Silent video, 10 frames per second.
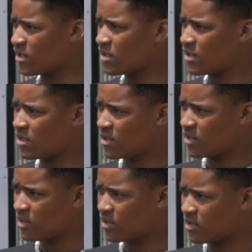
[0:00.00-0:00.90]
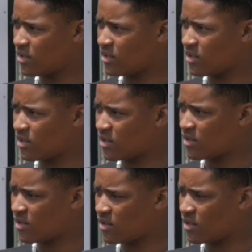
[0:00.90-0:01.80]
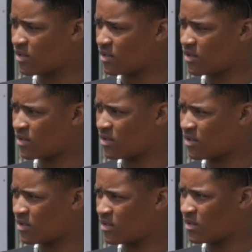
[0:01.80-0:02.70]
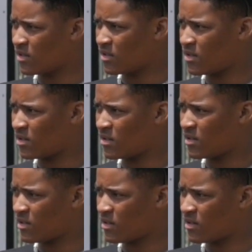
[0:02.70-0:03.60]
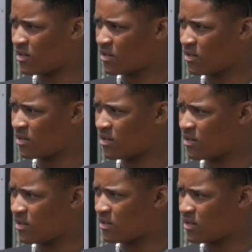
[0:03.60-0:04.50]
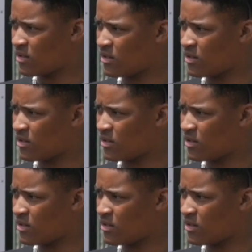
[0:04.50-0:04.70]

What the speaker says: (silent)